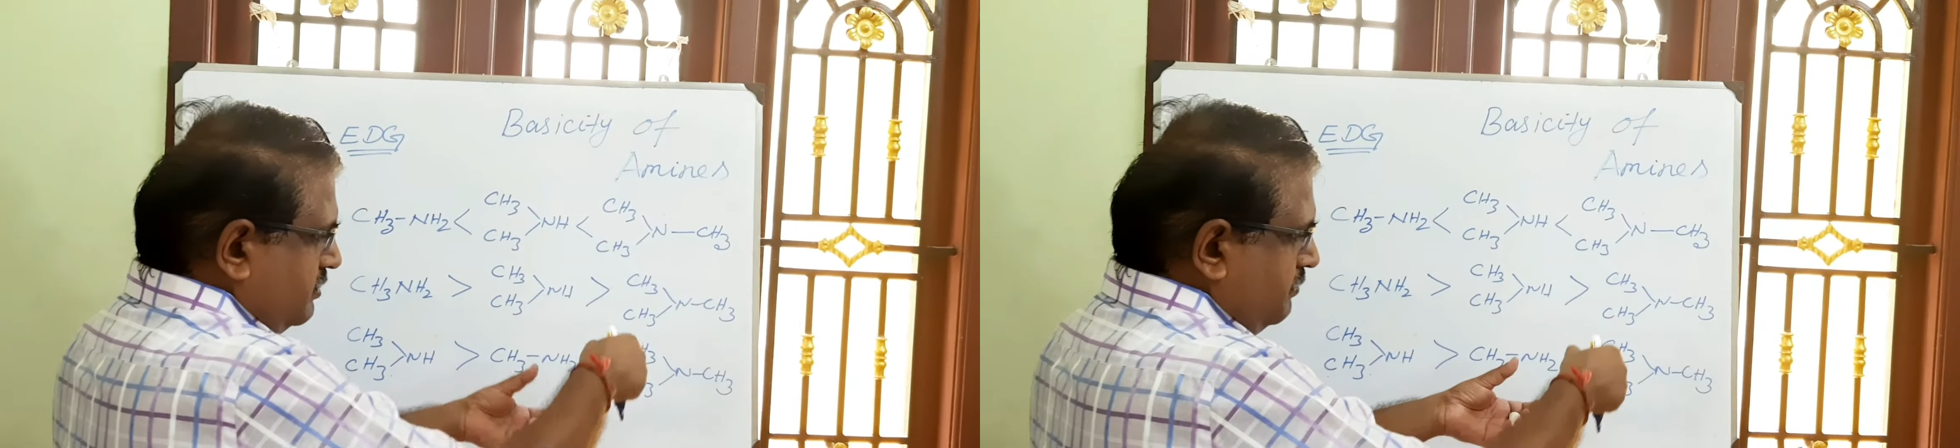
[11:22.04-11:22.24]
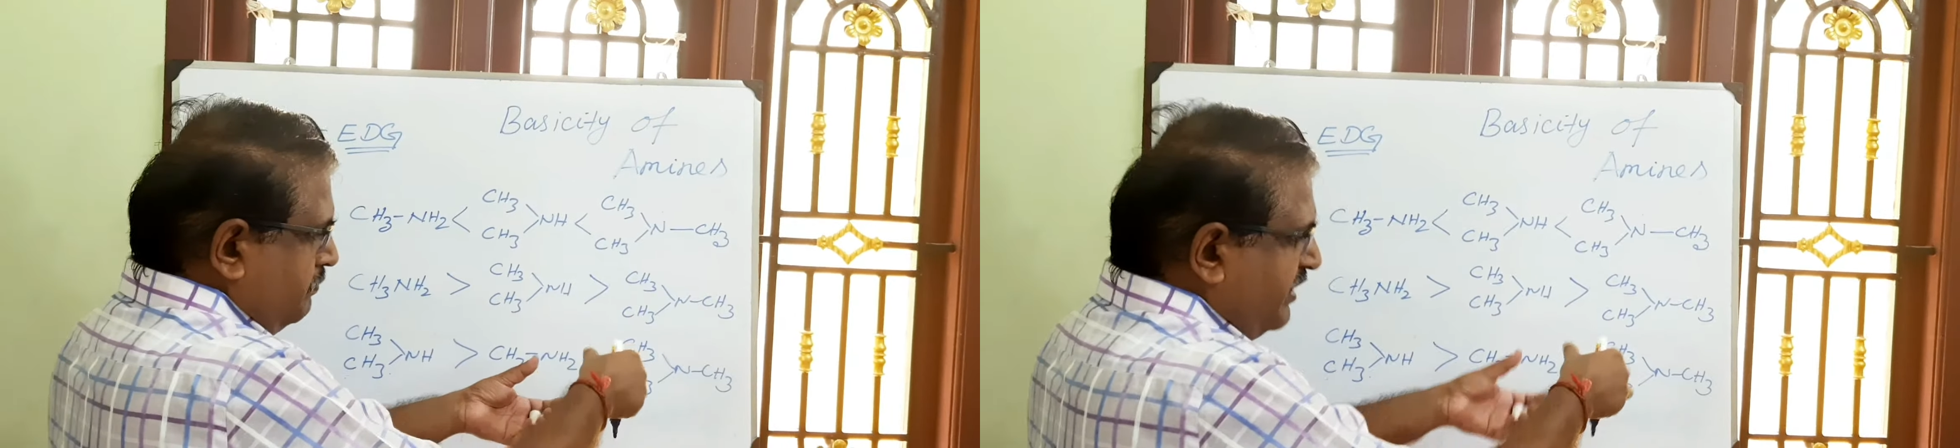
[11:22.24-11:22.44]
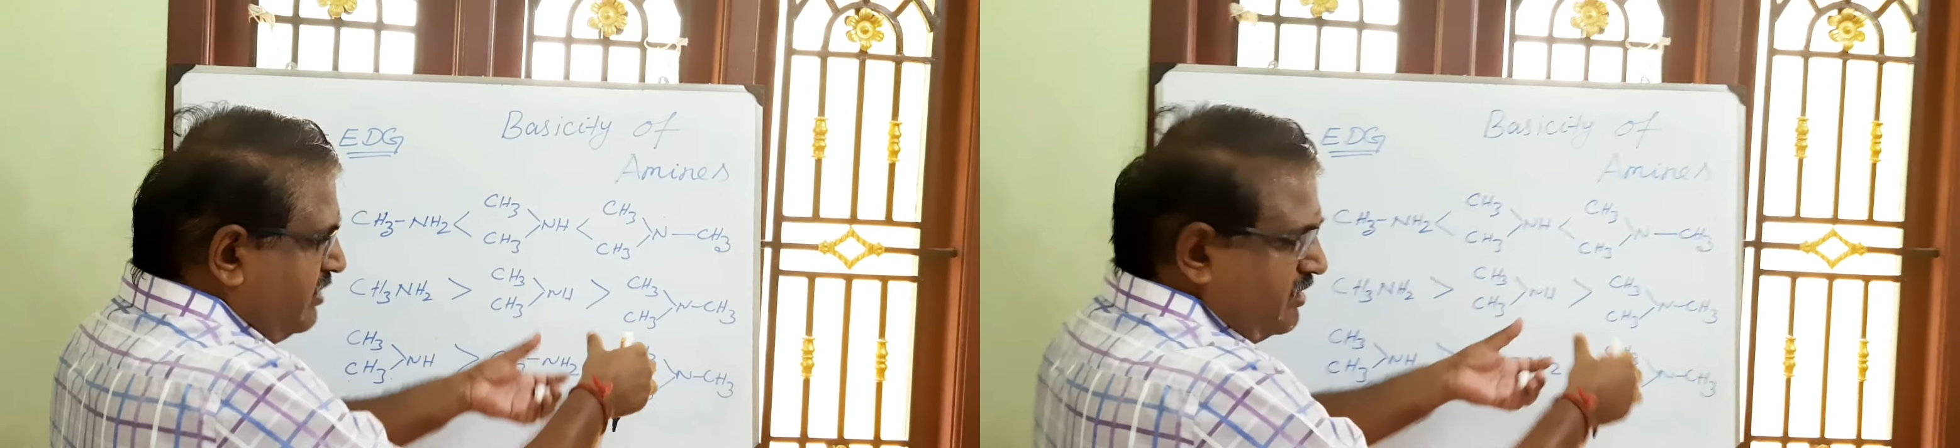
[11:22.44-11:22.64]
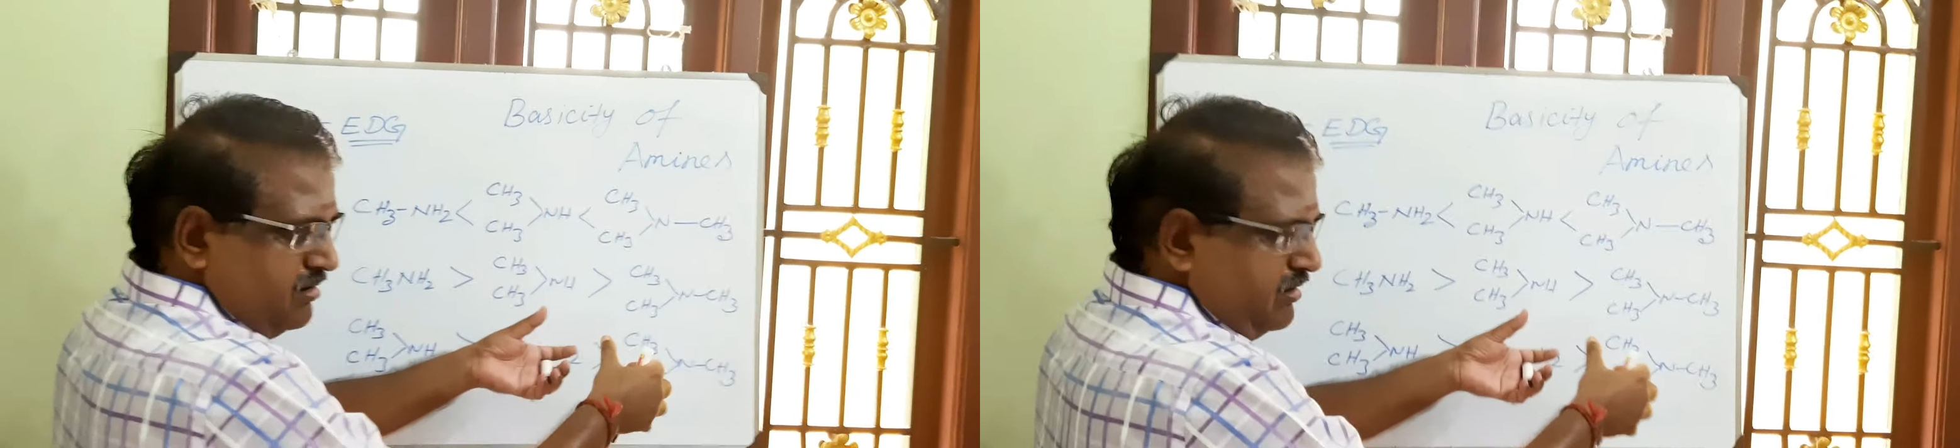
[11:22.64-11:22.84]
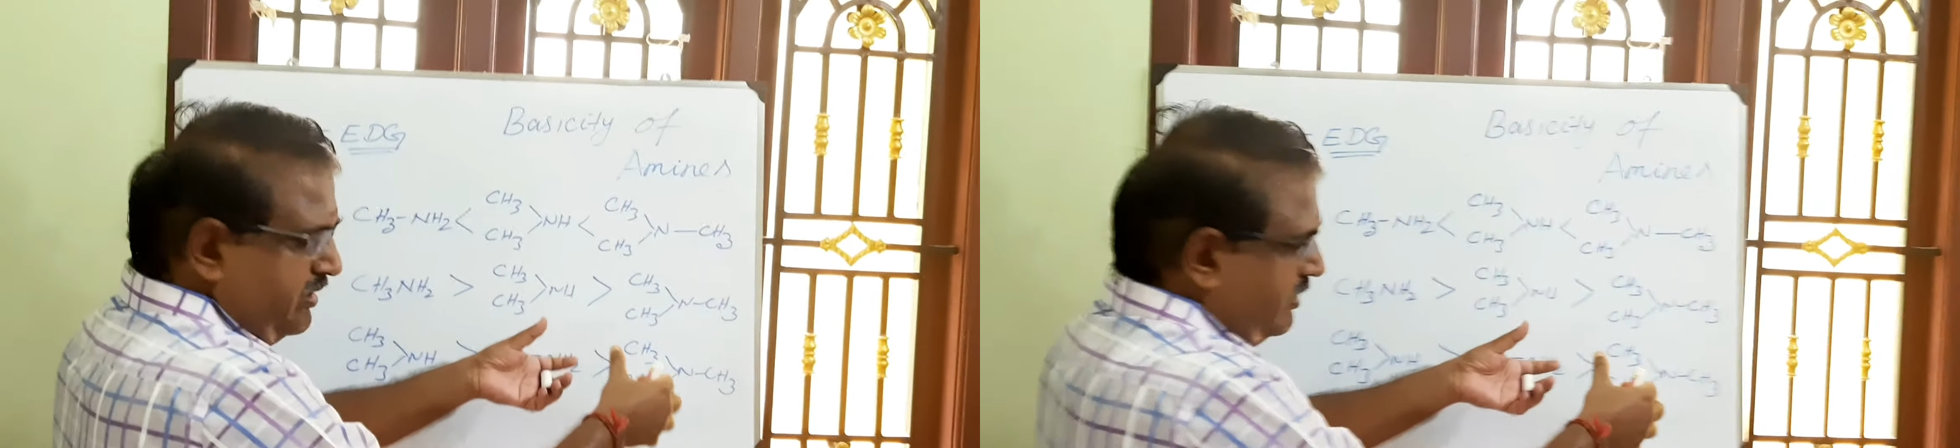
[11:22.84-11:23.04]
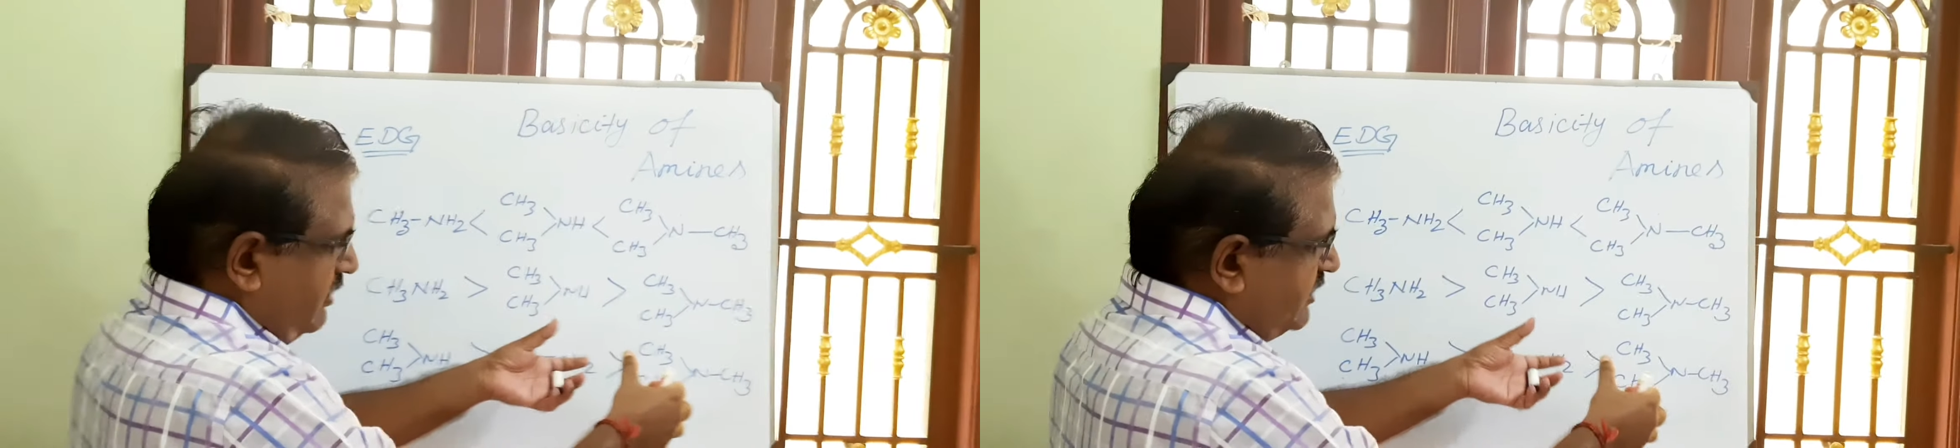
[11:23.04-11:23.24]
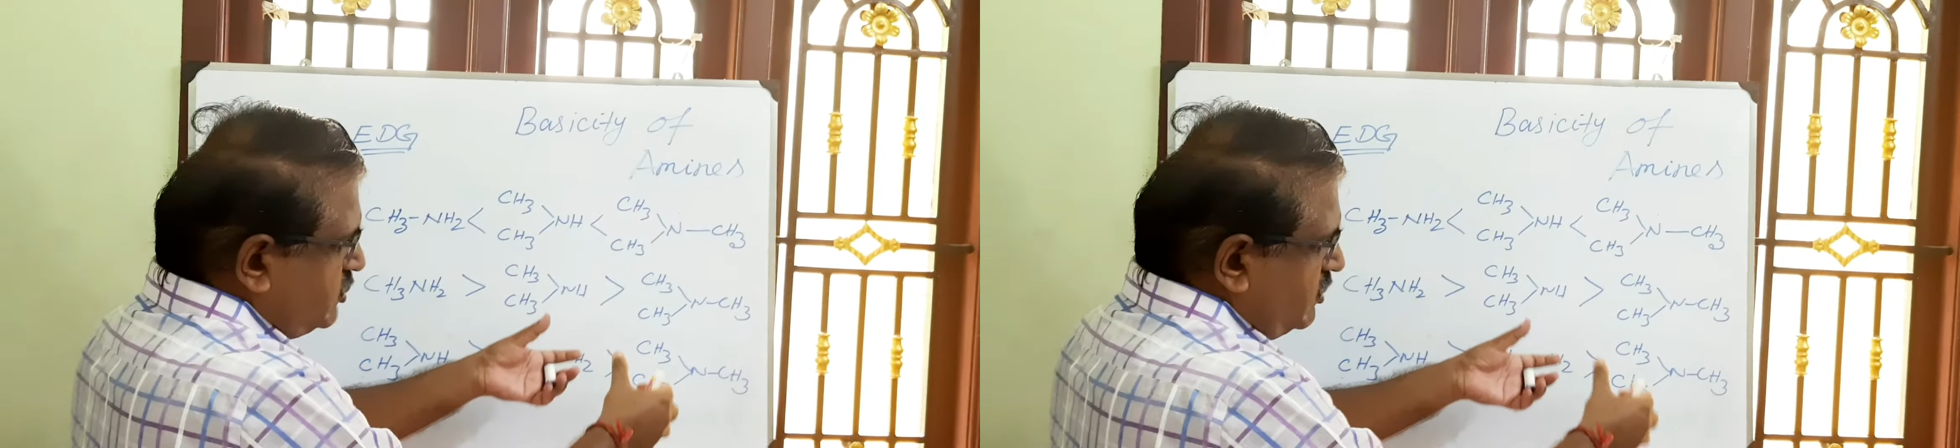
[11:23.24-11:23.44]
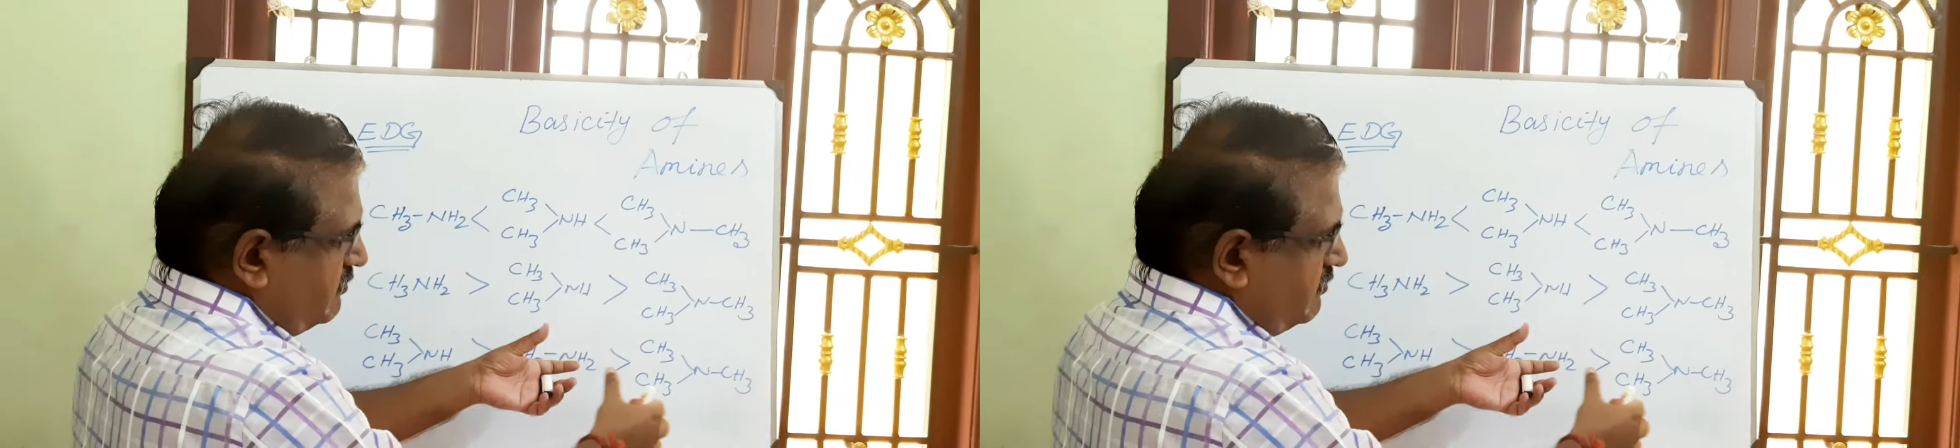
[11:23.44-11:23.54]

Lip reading: bigger nature of